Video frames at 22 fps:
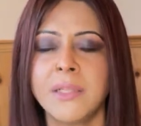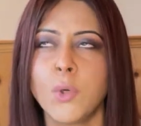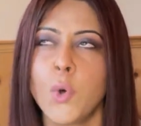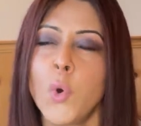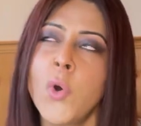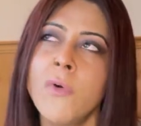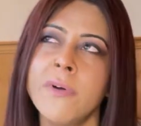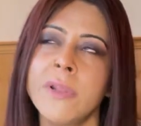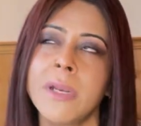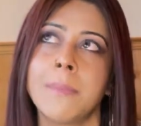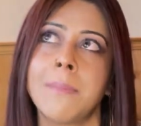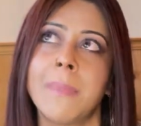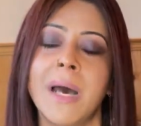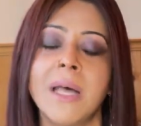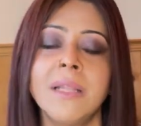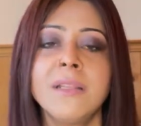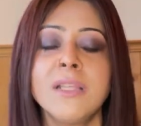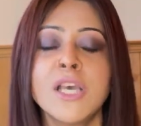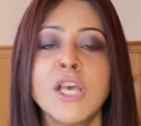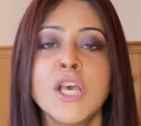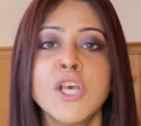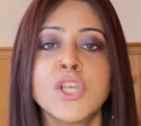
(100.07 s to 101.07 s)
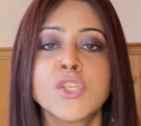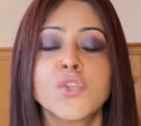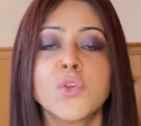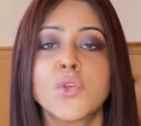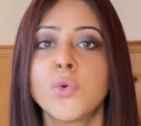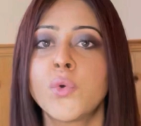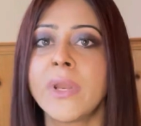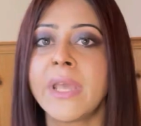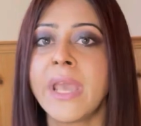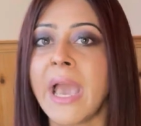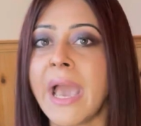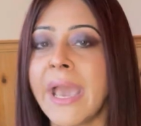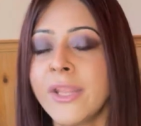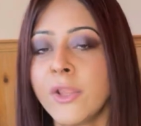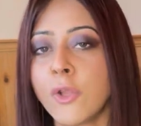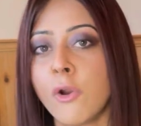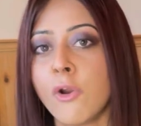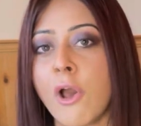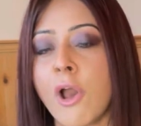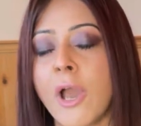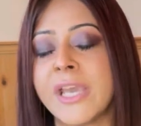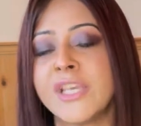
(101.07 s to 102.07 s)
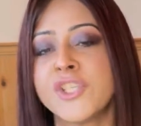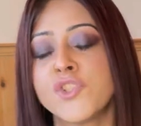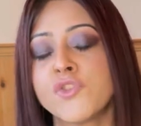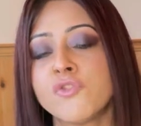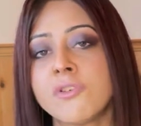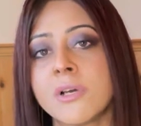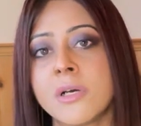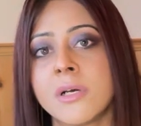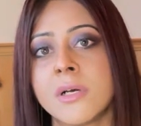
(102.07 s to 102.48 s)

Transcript: over a month. So today I thought I should